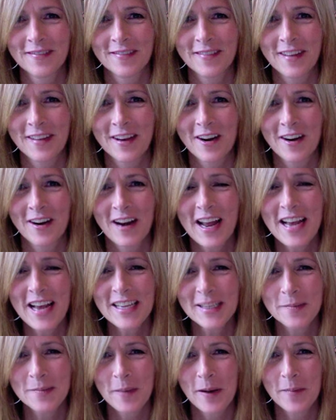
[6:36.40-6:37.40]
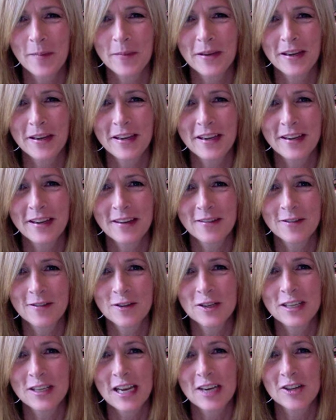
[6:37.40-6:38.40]
And our last puppy, which
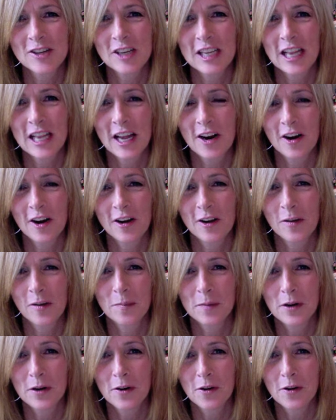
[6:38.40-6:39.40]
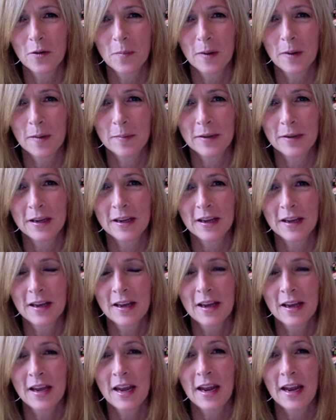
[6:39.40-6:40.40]
is actually like our little miracle puppy,
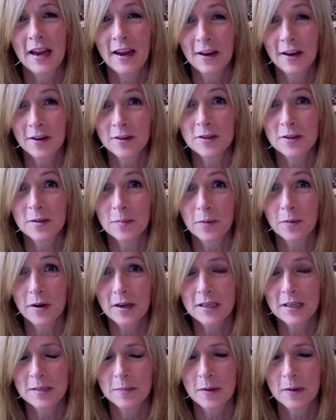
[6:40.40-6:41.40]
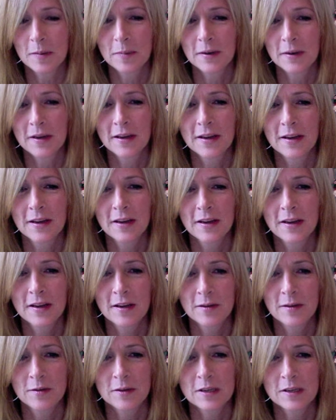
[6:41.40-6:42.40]
and our surprise puppy,
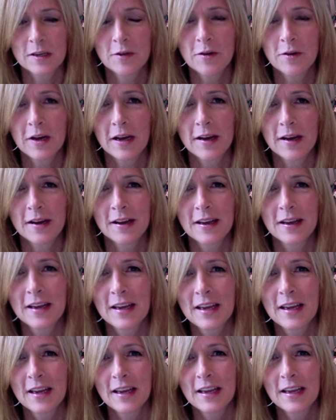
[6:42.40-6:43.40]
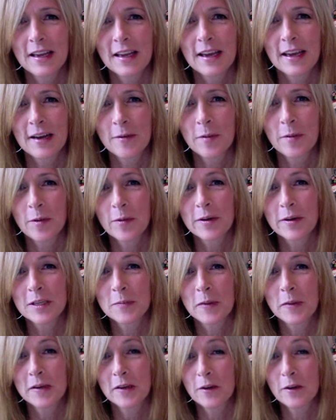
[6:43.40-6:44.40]
is Luca. We were
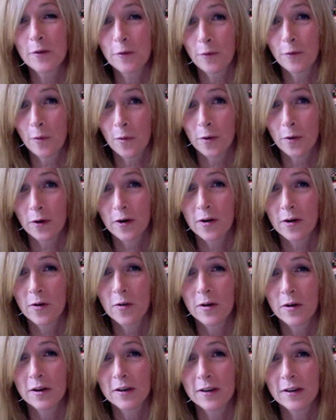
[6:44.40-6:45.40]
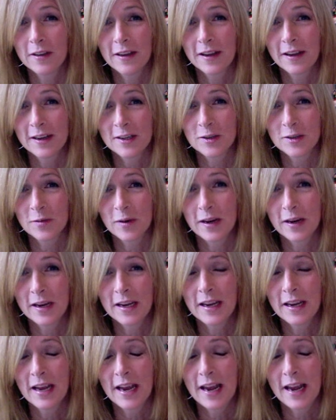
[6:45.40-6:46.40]
expecting 4 according to the
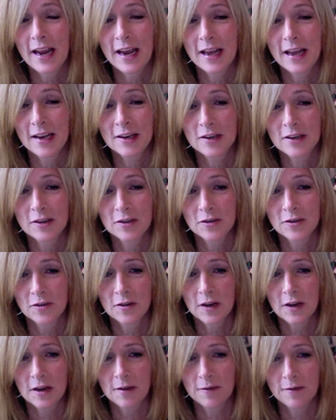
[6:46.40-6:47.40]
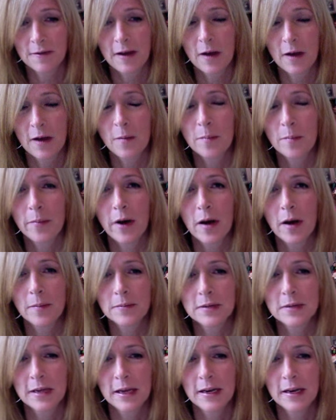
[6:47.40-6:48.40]
x-ray, and sure enough, out popped
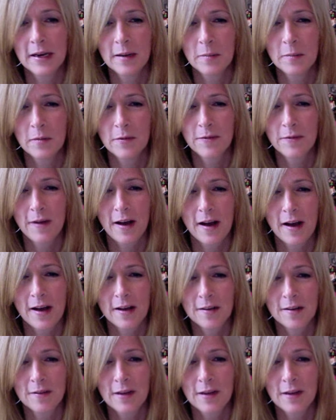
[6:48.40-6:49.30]
head number 5.